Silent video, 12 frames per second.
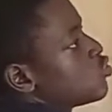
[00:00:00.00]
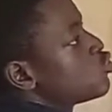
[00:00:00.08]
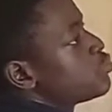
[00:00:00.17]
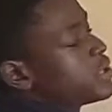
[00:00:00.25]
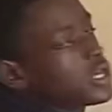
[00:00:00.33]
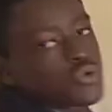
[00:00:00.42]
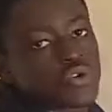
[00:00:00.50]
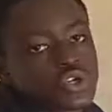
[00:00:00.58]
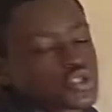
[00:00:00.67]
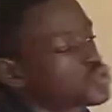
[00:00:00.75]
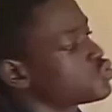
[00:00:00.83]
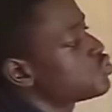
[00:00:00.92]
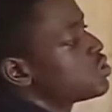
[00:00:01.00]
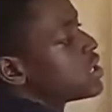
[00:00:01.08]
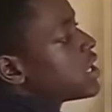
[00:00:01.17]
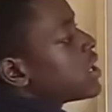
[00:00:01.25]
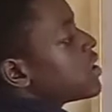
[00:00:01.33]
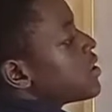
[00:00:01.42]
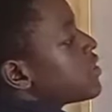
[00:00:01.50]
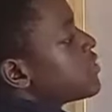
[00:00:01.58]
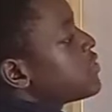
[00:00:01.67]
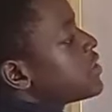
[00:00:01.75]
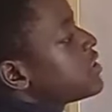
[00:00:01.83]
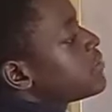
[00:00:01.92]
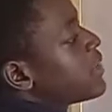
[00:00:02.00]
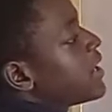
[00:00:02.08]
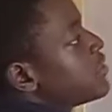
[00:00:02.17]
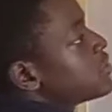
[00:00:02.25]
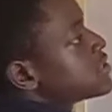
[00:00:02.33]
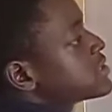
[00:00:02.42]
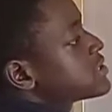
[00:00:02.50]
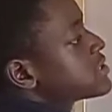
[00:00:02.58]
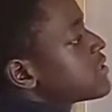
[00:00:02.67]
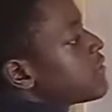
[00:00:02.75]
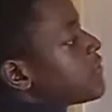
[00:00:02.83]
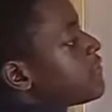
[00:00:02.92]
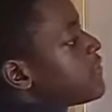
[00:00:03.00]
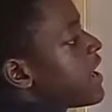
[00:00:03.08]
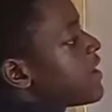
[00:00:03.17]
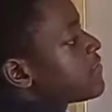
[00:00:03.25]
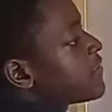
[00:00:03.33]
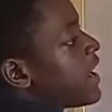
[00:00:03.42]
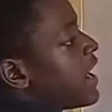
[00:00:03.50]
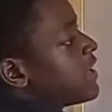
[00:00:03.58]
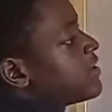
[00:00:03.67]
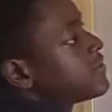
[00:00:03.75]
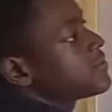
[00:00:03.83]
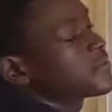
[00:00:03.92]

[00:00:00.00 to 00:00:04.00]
will be equals to 3 minus 5i